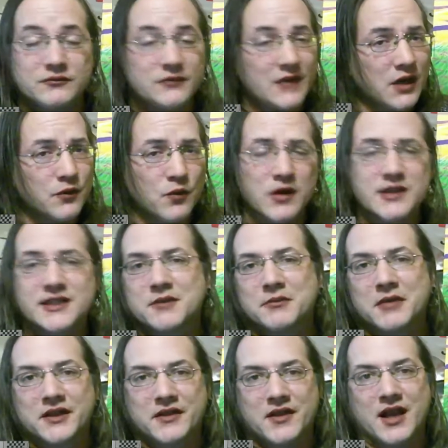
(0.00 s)
And once a
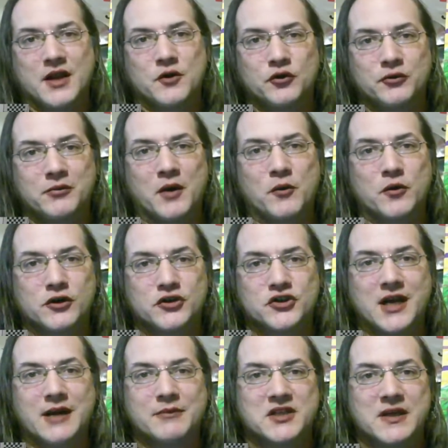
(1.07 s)
month, I hold my
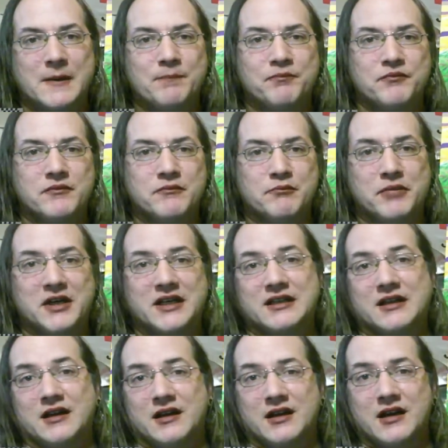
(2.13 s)
workshops, but
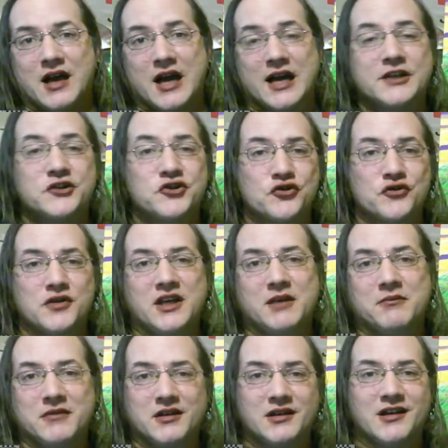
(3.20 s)
I stream
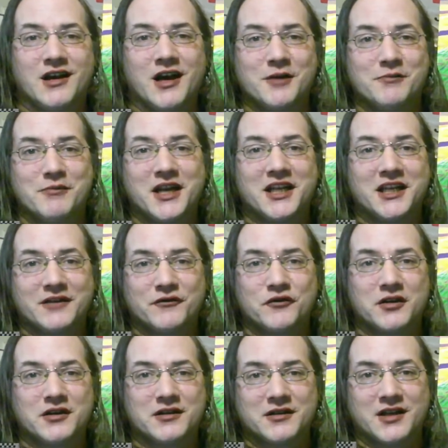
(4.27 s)
on many
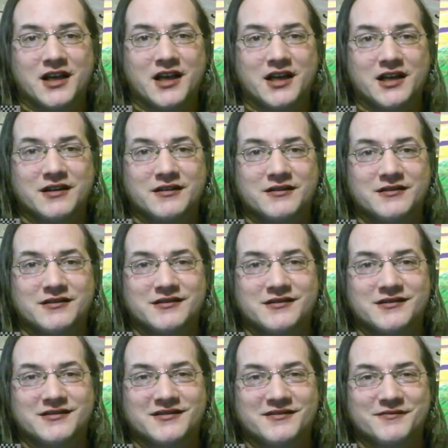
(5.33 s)
different
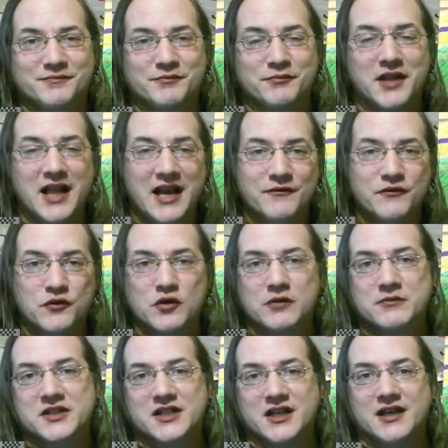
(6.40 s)

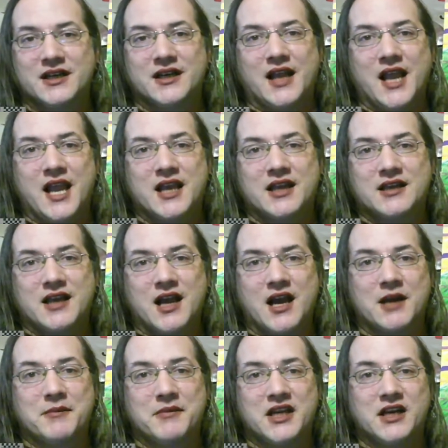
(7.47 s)
platforms, and
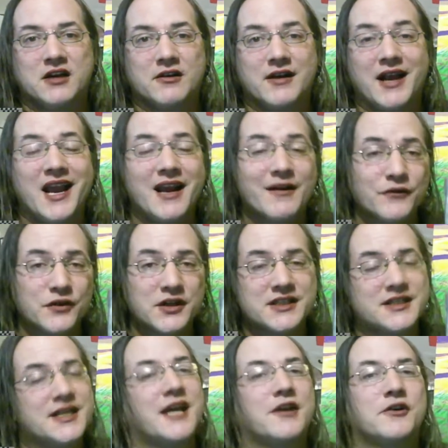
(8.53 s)
I'm here every
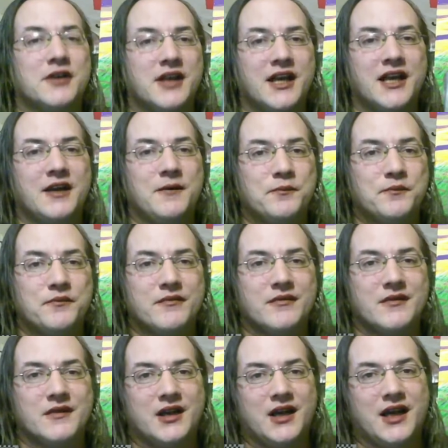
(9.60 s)
Saturday
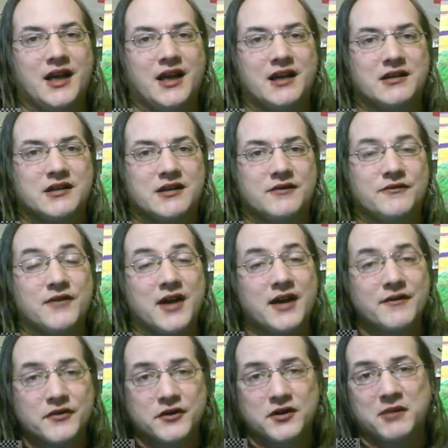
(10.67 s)
at
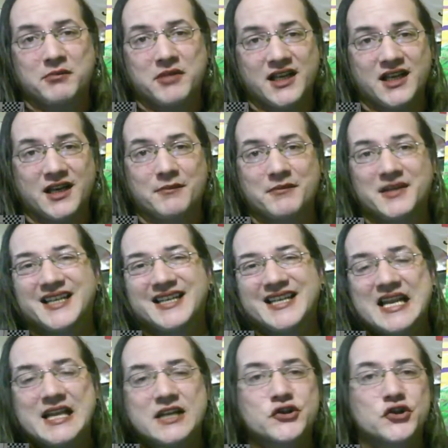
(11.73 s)
5:30 p.m.
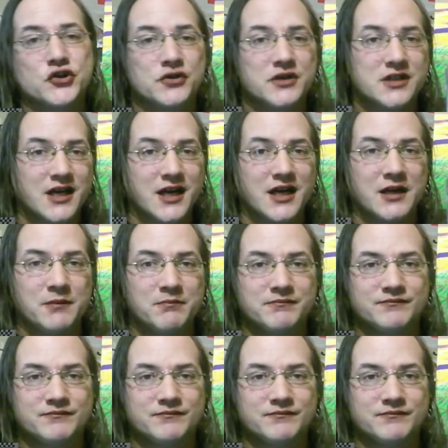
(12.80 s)
Eastern Time.